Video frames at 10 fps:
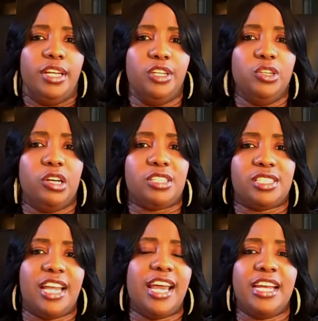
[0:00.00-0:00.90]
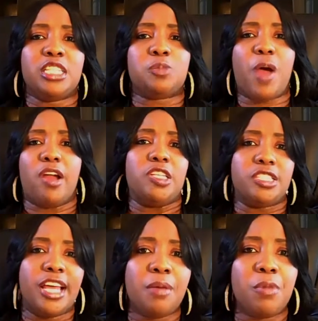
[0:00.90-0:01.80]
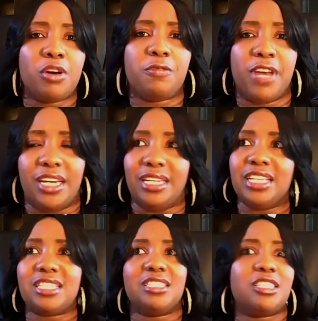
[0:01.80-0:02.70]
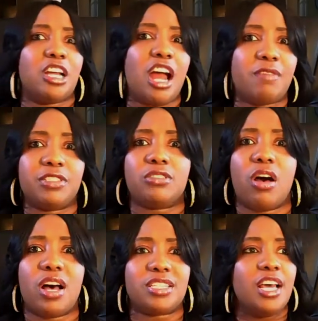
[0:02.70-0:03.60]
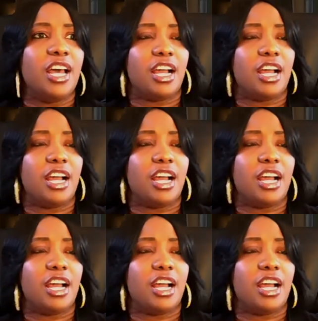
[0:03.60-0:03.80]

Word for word: you know, staying inspired, staying motivated, listening to conference calls,